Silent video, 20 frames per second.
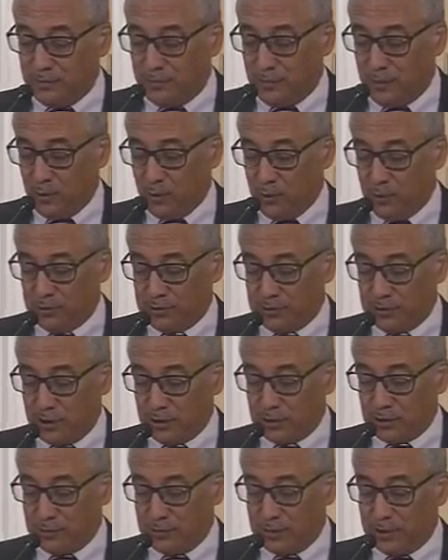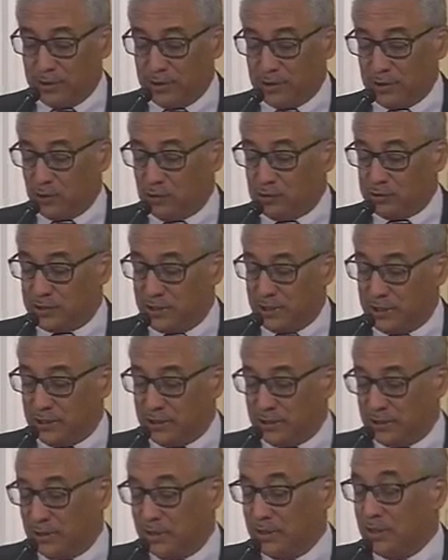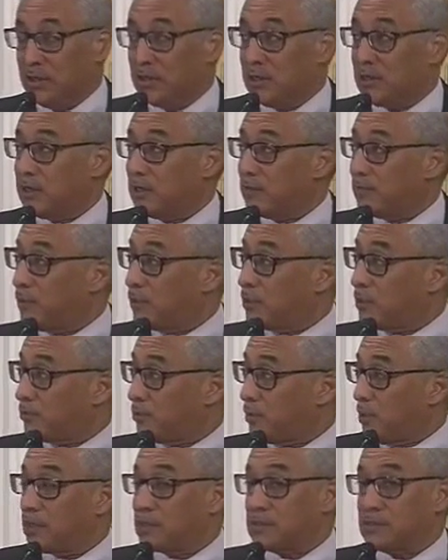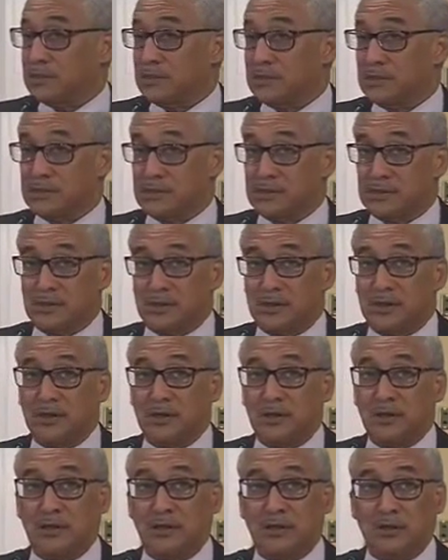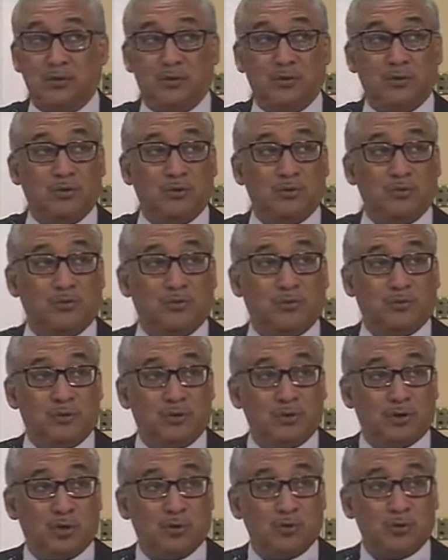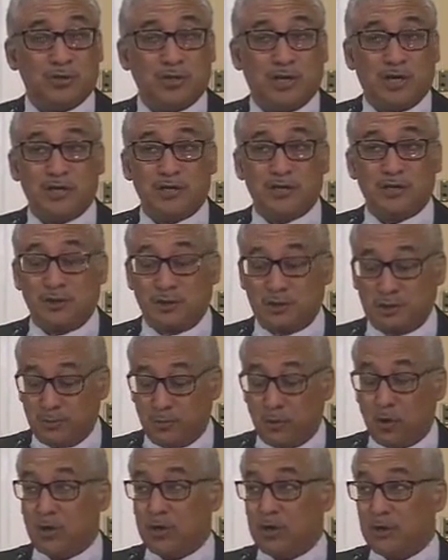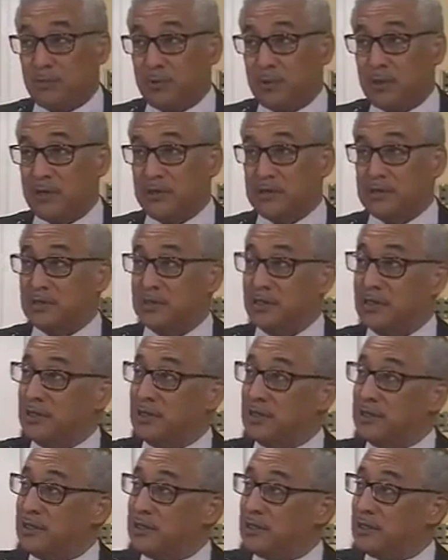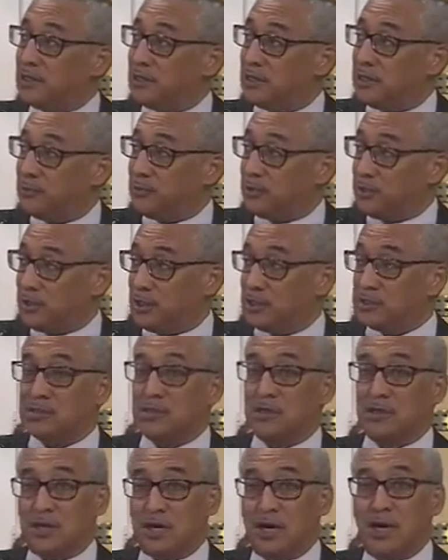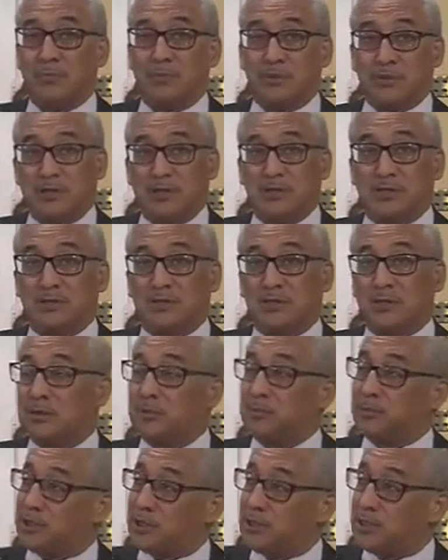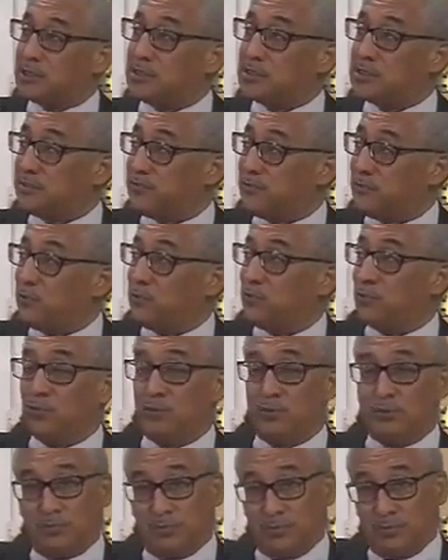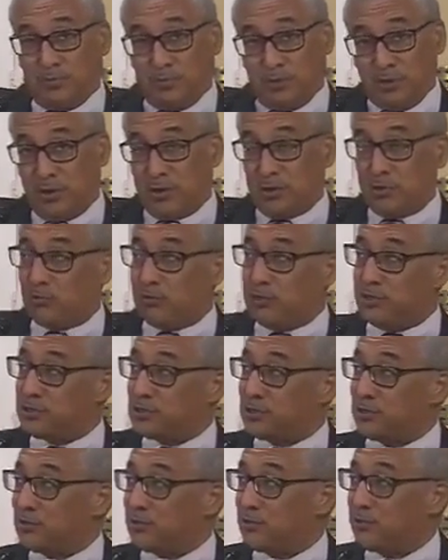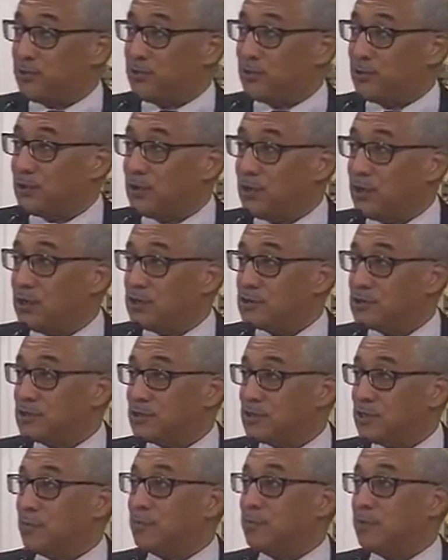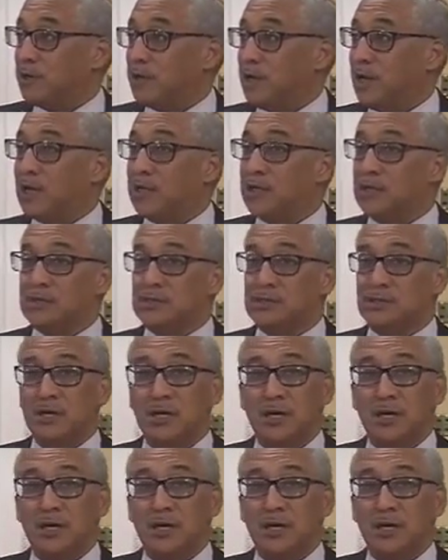We talked about negotiating better prices. The negotiation in the marketplace, because of the competition and because if you increase your cost a couple of dollars,